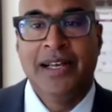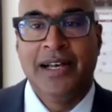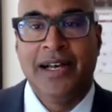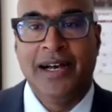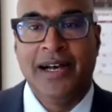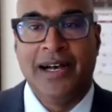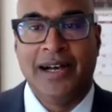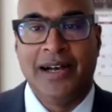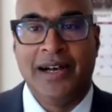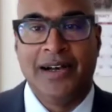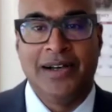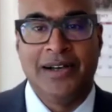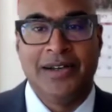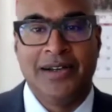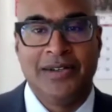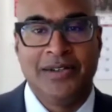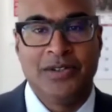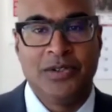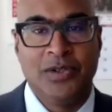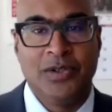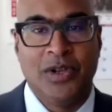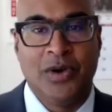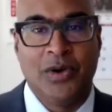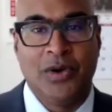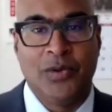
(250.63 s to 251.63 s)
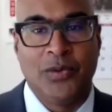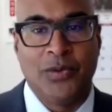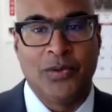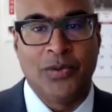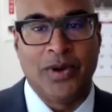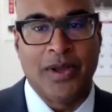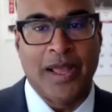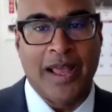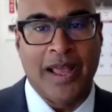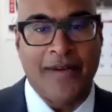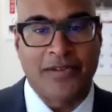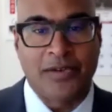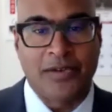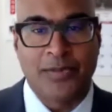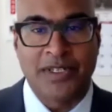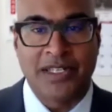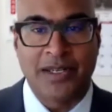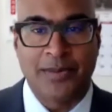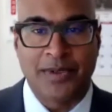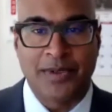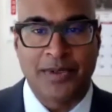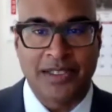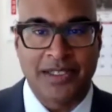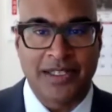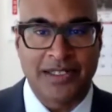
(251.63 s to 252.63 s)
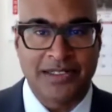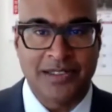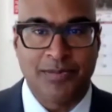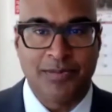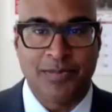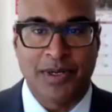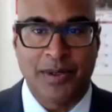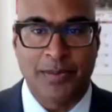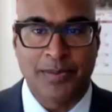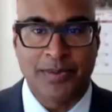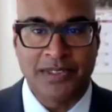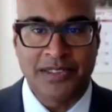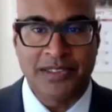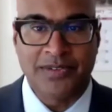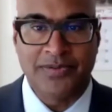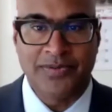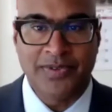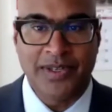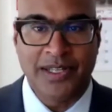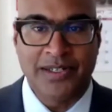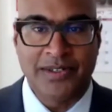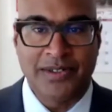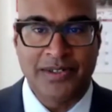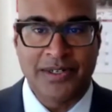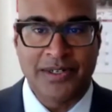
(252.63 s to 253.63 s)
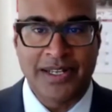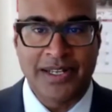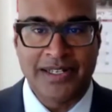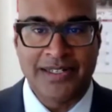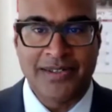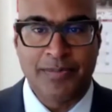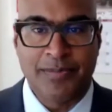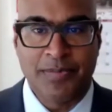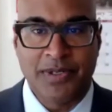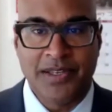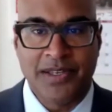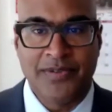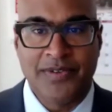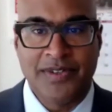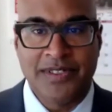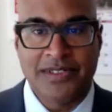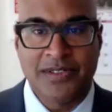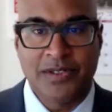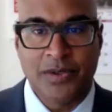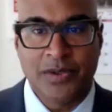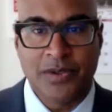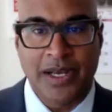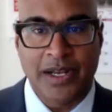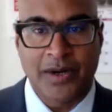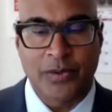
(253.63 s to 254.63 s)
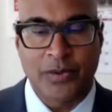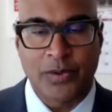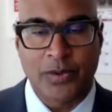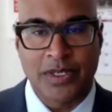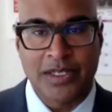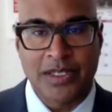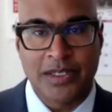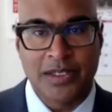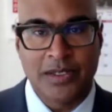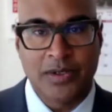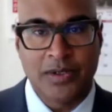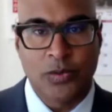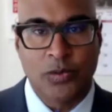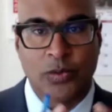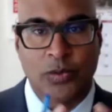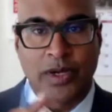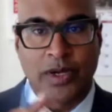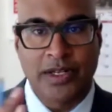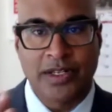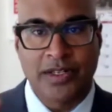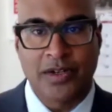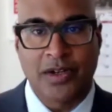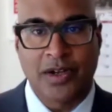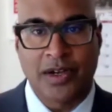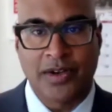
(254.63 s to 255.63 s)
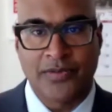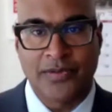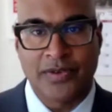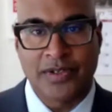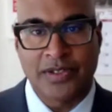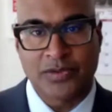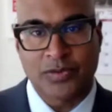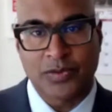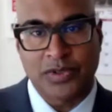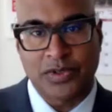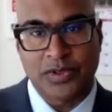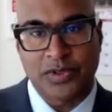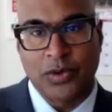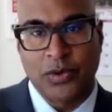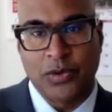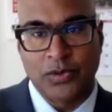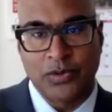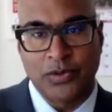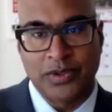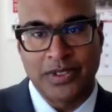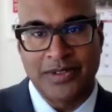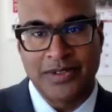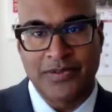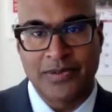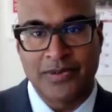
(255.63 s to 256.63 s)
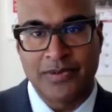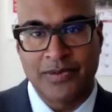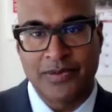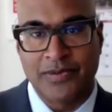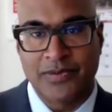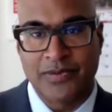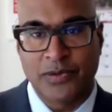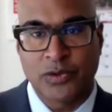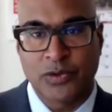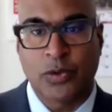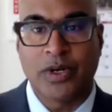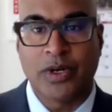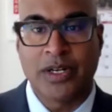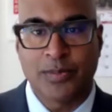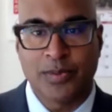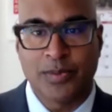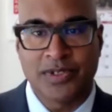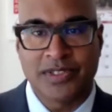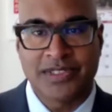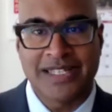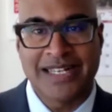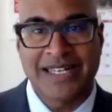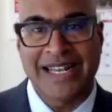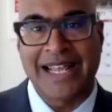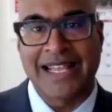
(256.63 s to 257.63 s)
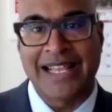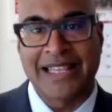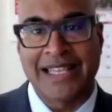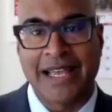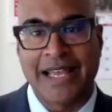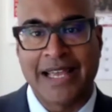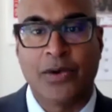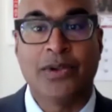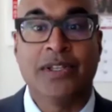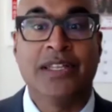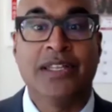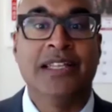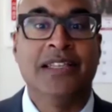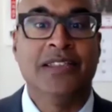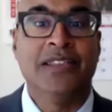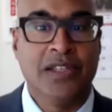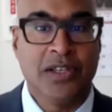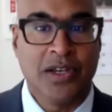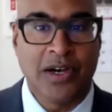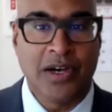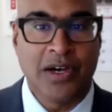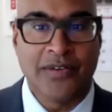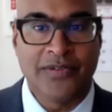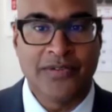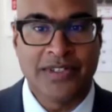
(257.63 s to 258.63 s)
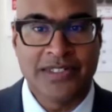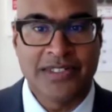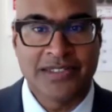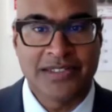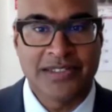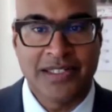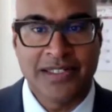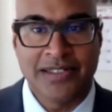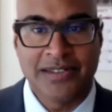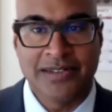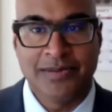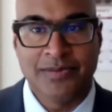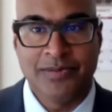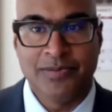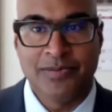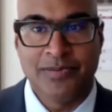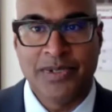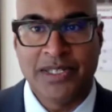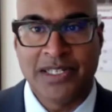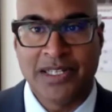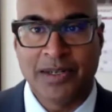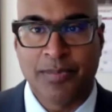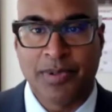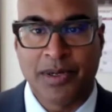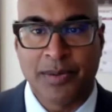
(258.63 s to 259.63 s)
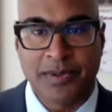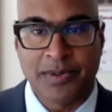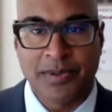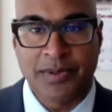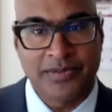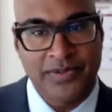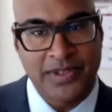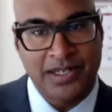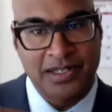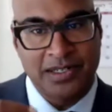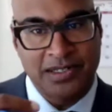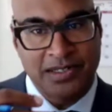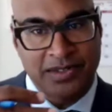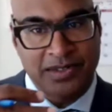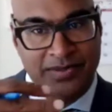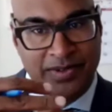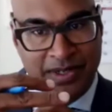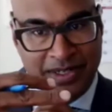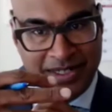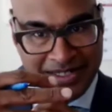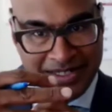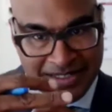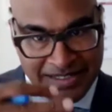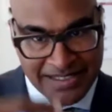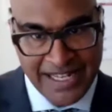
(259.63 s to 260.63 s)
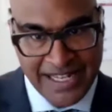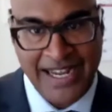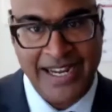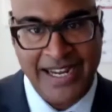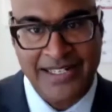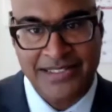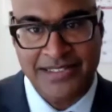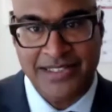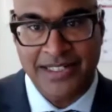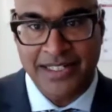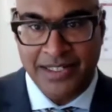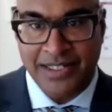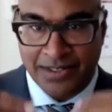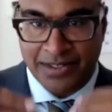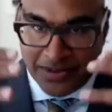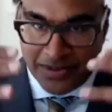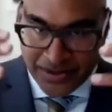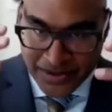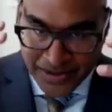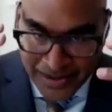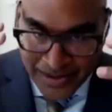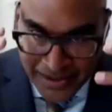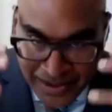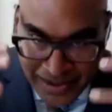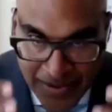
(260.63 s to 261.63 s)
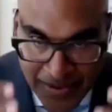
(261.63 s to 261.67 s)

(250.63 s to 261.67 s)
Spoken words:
After becoming elected public defender, I had to pivot to how do we run an office with only 20% allowed in the office. And being a public defender is a very tactile,